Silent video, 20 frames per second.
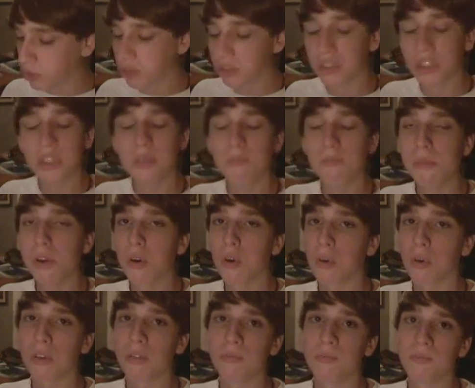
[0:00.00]
can see
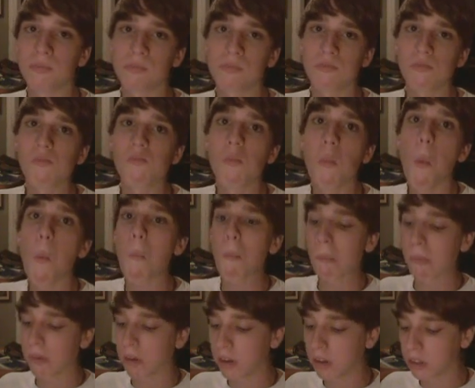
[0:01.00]
milk
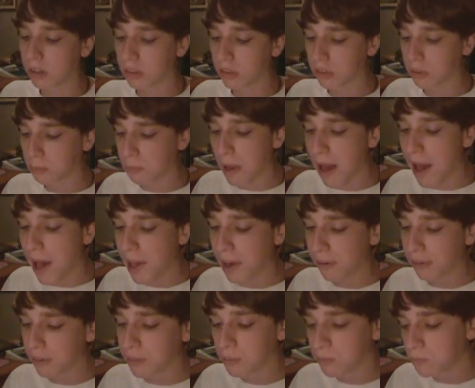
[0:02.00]
in the little
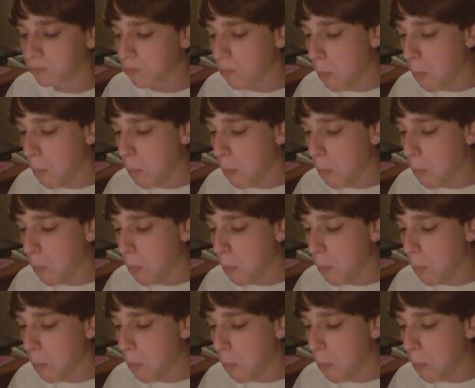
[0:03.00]
pattern.